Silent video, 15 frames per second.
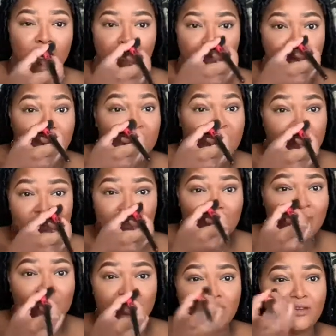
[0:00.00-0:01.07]
because let
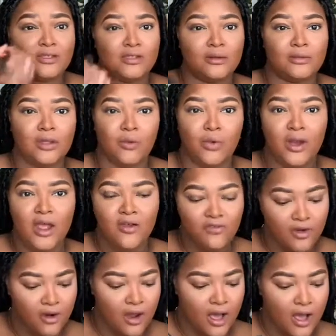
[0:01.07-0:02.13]
me tell you something,
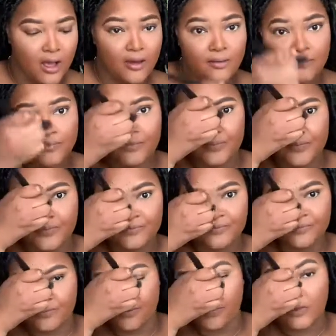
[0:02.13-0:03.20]
whenever I'm
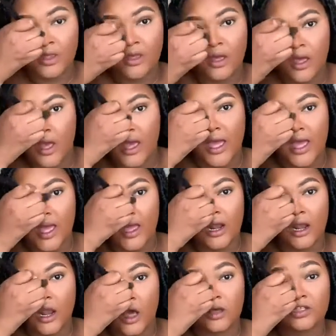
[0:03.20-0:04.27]
at a
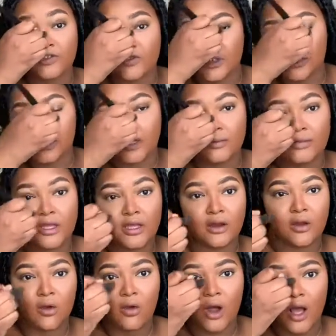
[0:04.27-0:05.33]
loss for something,
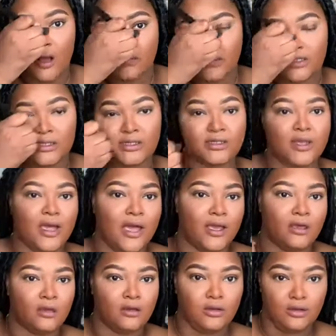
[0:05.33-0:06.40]
or I'm just
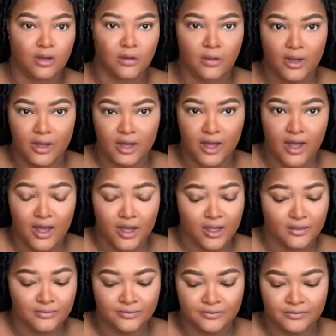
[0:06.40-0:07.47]
like, you know what, God,
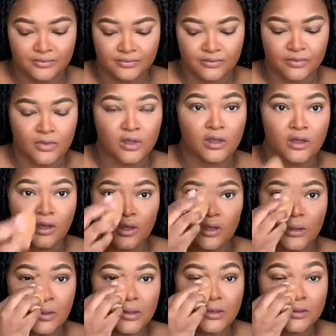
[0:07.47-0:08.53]

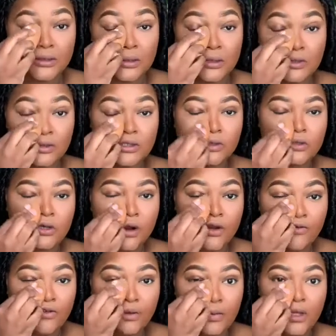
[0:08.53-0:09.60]
it's a little too dark
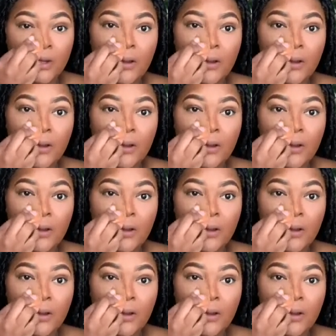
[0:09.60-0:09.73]
for me.